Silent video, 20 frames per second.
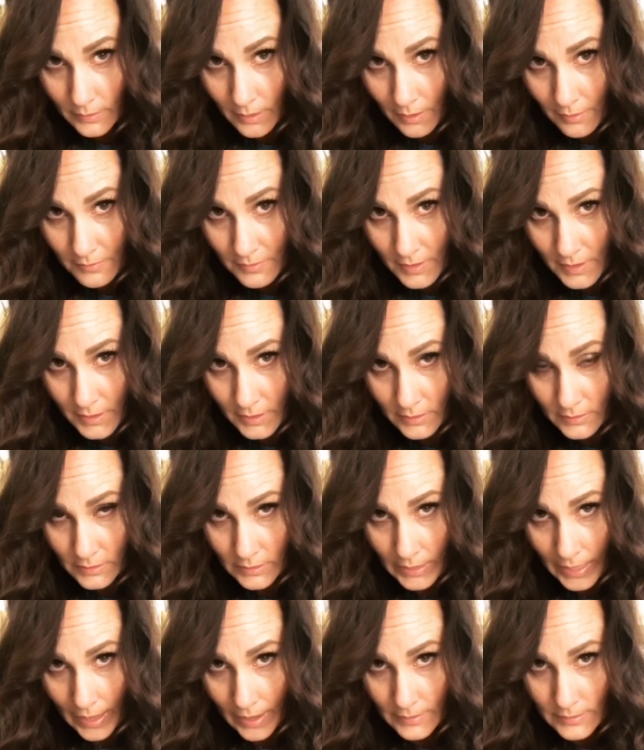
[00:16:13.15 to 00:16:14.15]
love that it
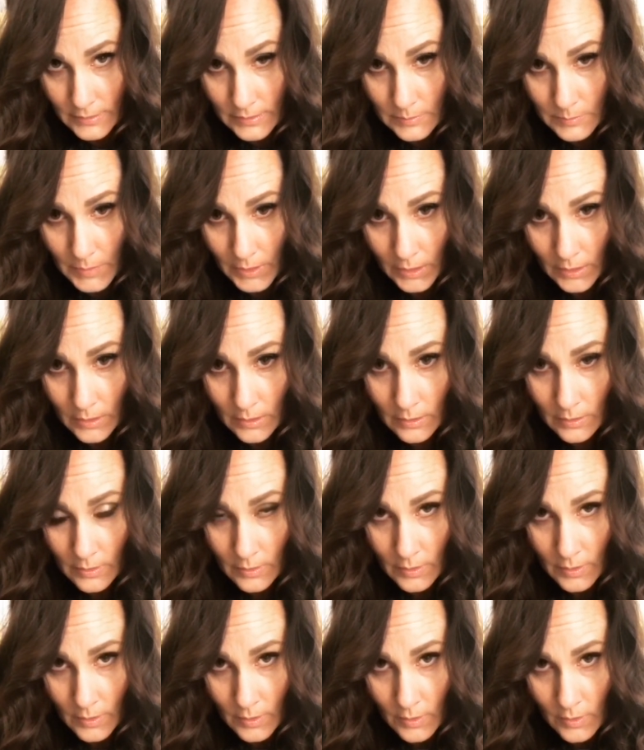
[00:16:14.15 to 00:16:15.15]
lasts me
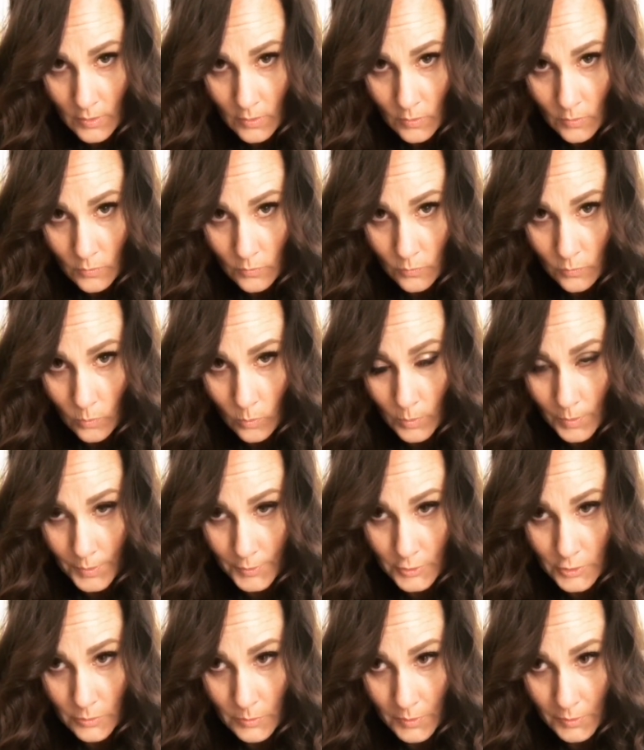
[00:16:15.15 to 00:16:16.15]

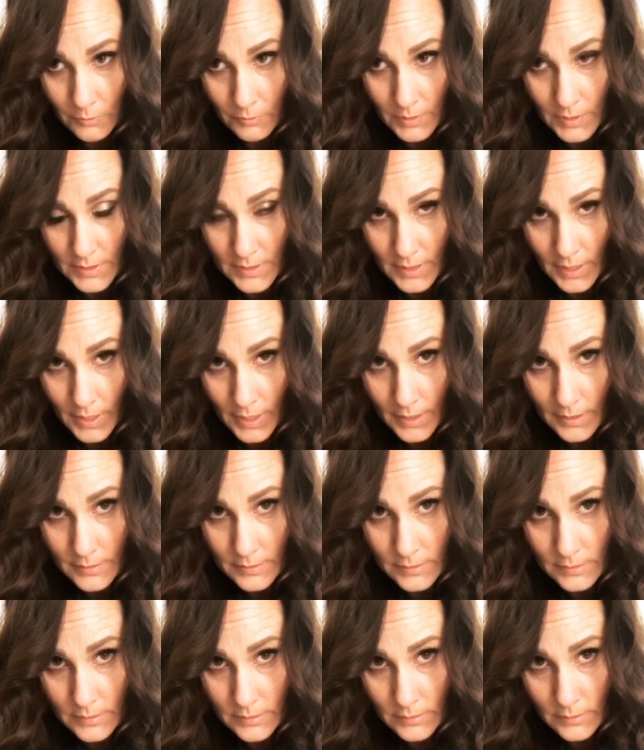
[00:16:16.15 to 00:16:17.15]
for 2 or 3
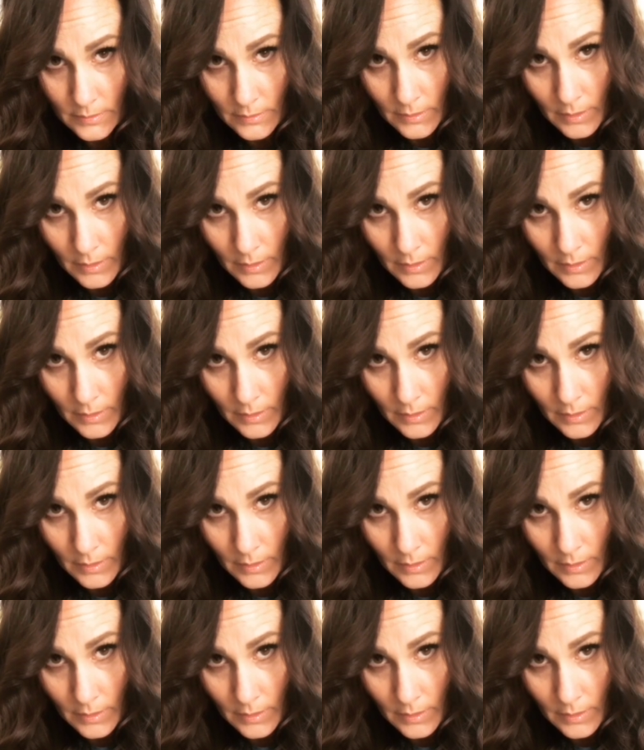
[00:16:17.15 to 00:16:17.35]
days.